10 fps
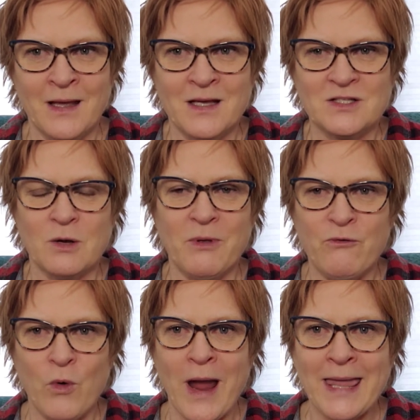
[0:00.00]
So
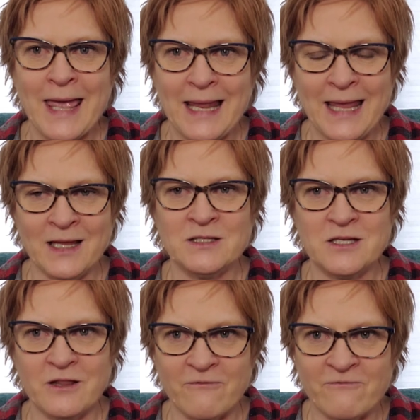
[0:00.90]
before I get
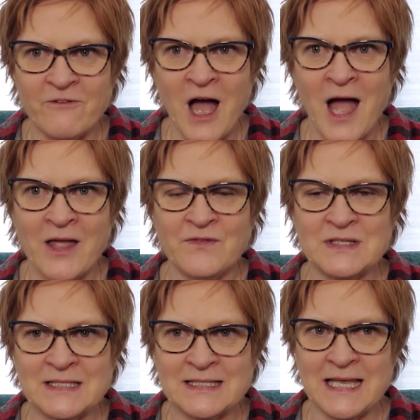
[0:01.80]
into the 5
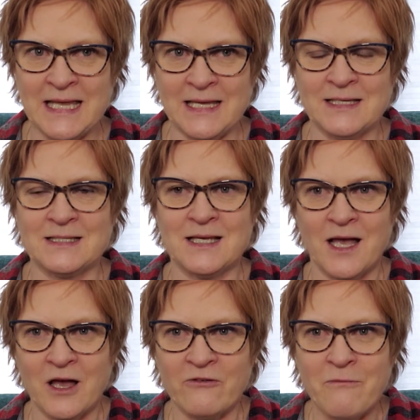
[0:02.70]
C's
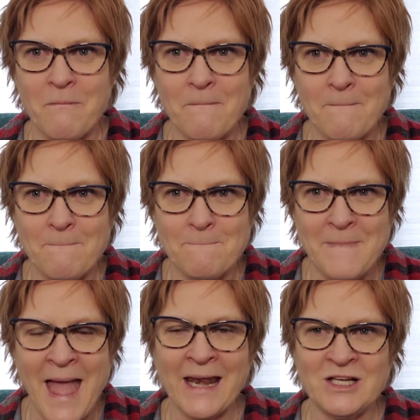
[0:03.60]
of
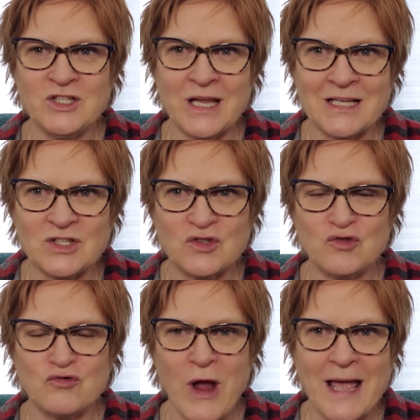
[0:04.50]
managing
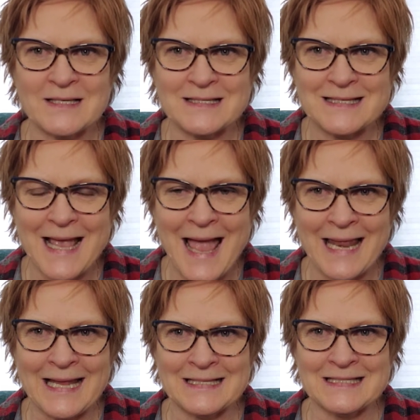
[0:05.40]
stress
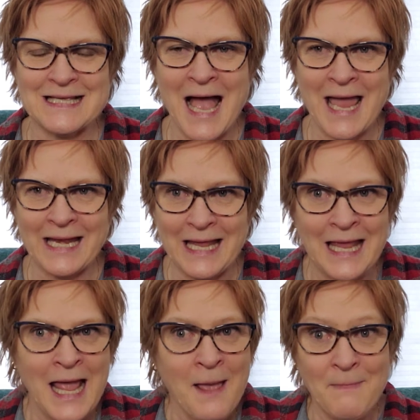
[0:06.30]
and
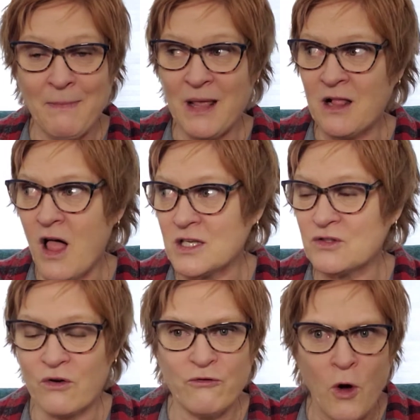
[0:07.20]
anxiety, maybe
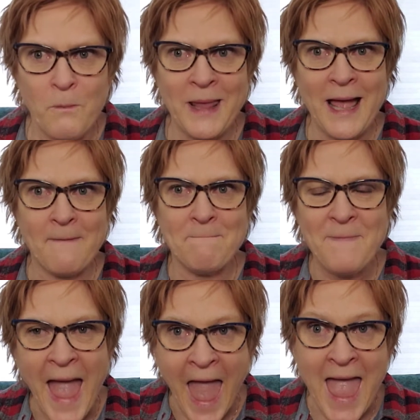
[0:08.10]
claustrophobia,
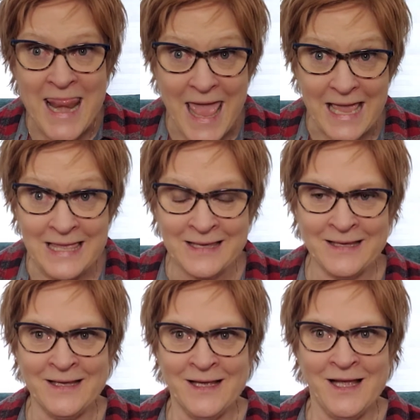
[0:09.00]
panic
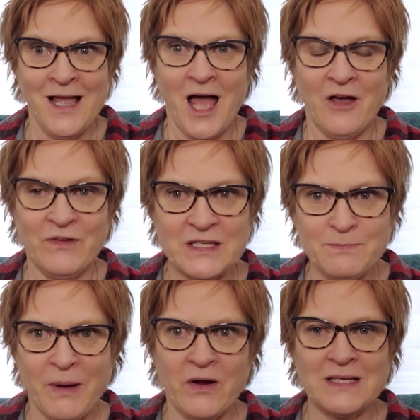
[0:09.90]
of
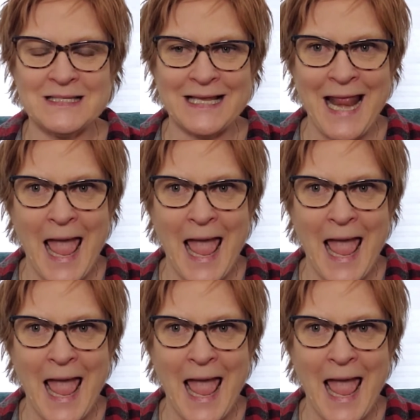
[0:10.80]
experiencing an